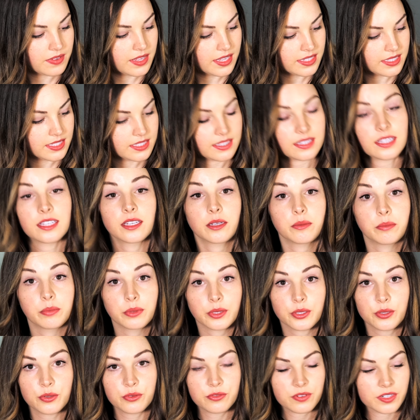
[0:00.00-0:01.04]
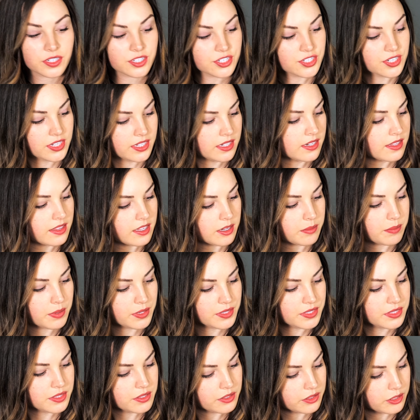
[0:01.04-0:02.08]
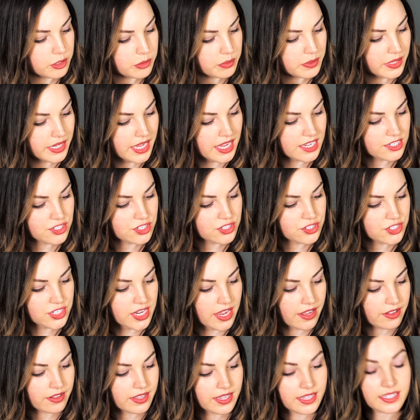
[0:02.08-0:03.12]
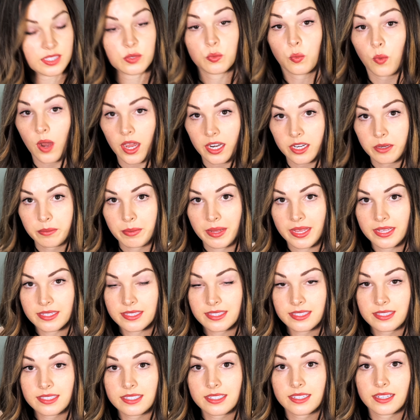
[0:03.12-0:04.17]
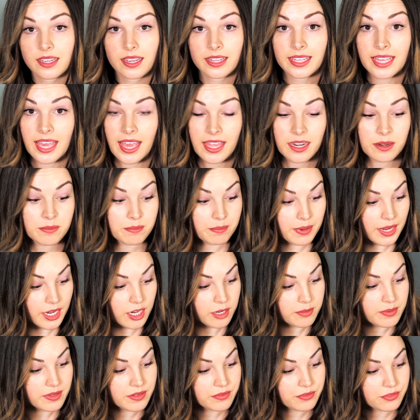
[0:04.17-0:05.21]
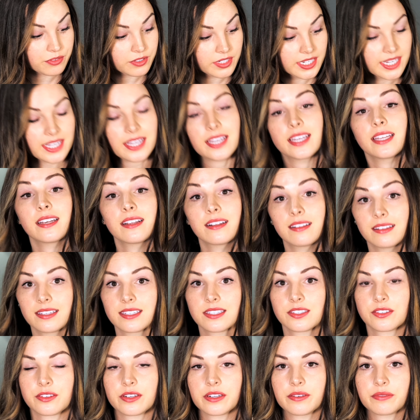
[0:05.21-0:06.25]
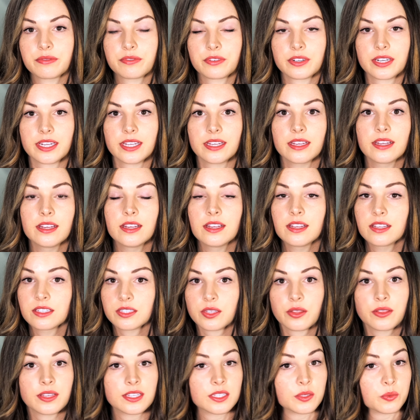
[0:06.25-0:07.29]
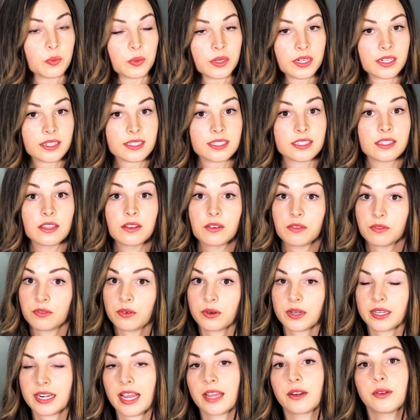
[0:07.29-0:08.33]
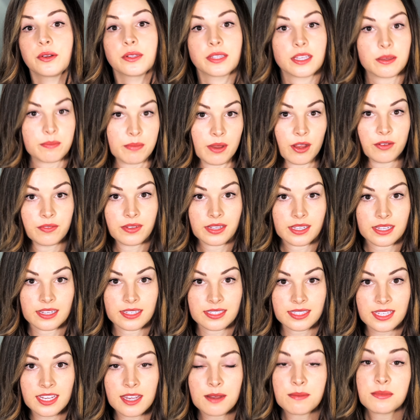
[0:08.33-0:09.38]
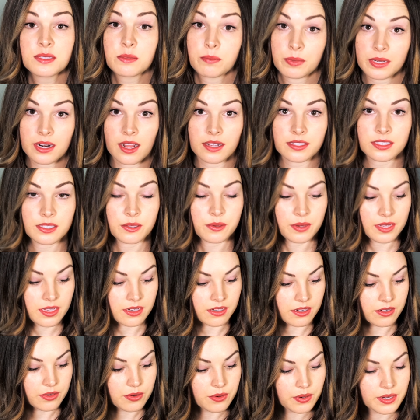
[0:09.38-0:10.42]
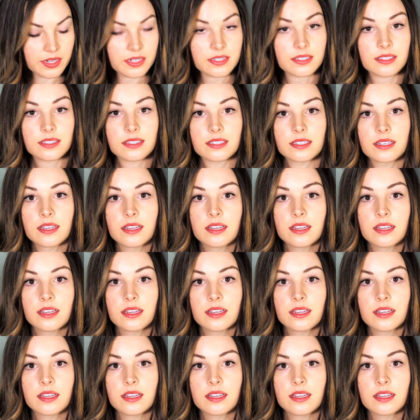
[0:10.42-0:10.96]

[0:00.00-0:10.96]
It's the blue version, their personal lubrication gel. It's water-based, again, paraben-free and glycerin-free. So this works for not only pelvic exams, but also intercourse.